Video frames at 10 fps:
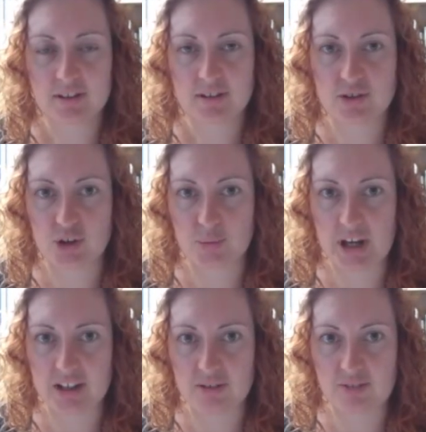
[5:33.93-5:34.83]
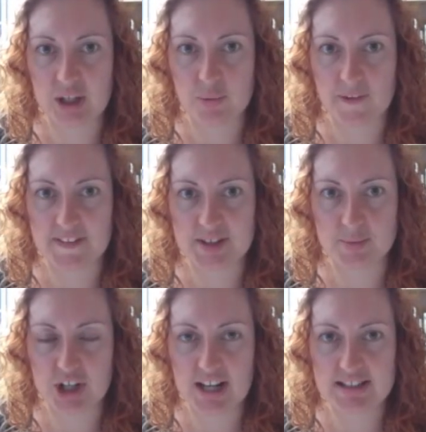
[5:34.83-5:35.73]
to make v1 the
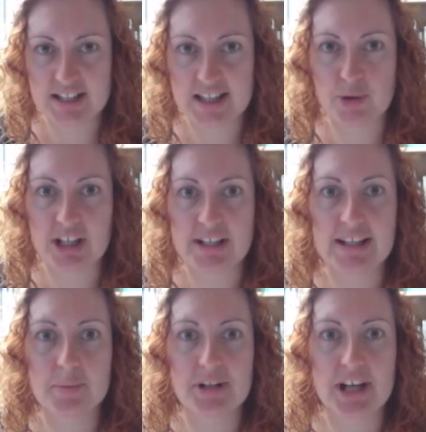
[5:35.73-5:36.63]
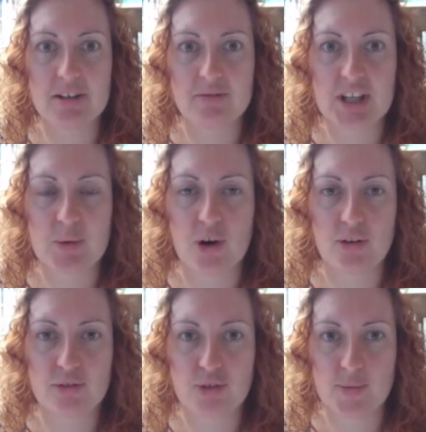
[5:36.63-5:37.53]
subject, and then we can eliminate
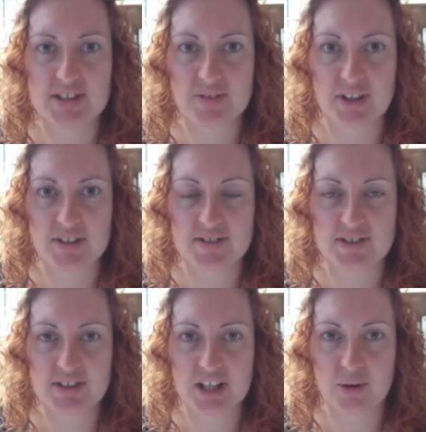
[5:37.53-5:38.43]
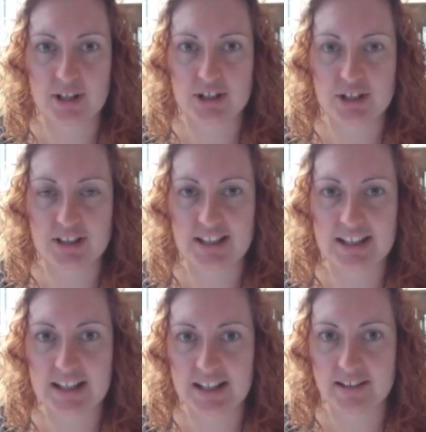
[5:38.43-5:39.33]
v1 from this first equation
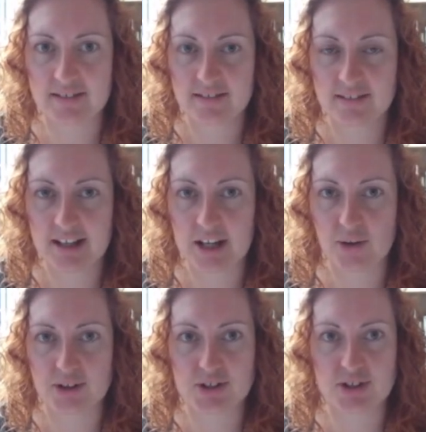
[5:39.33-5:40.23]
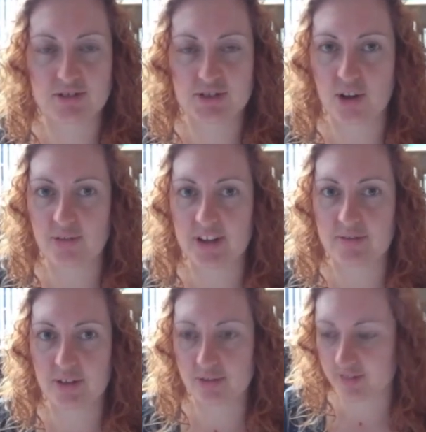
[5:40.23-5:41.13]
here in order to solve it
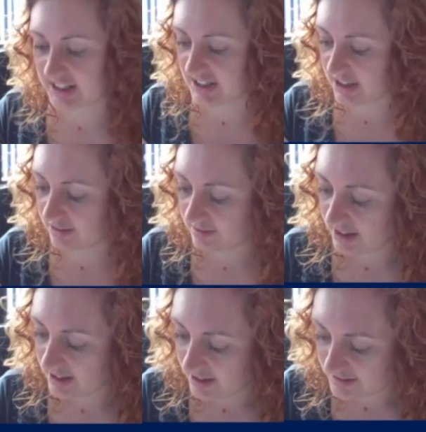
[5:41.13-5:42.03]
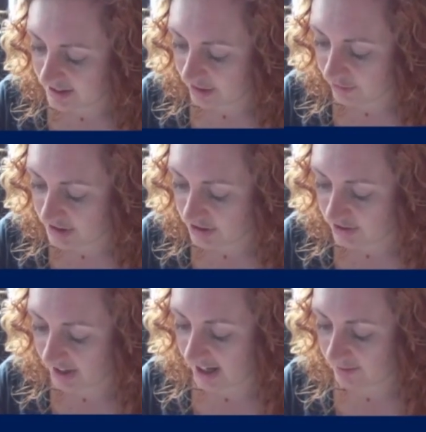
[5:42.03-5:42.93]
for v2. So if we do
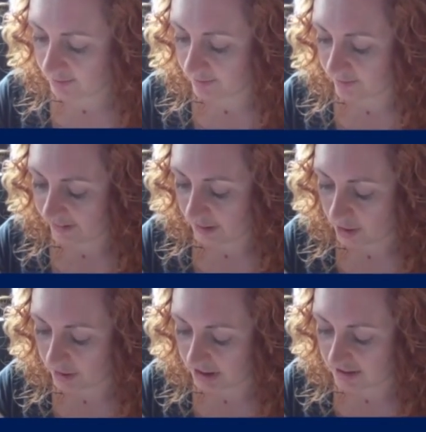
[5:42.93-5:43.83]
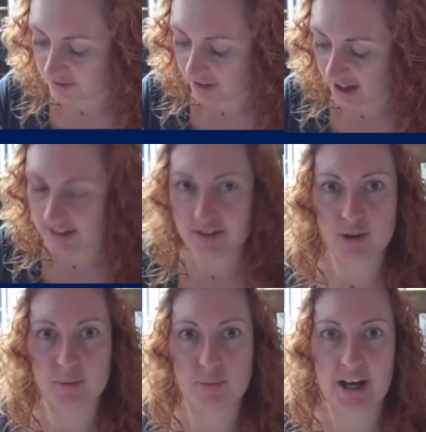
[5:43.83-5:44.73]
that, well, we can divide
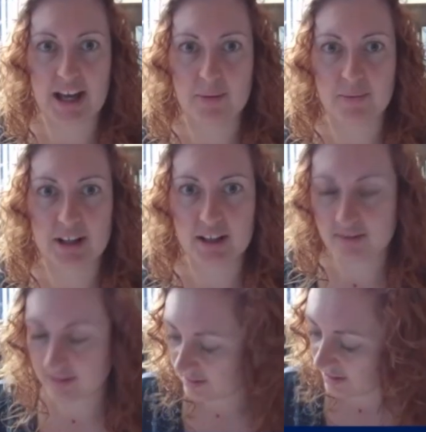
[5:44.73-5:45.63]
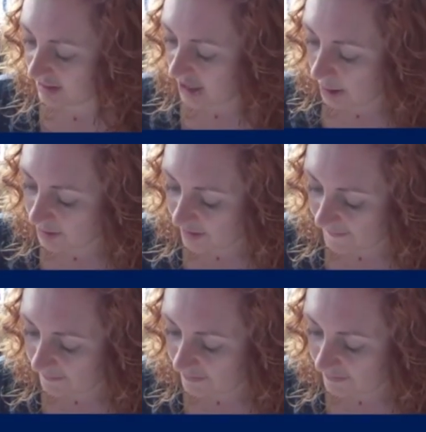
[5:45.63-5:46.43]
by m here, and we find that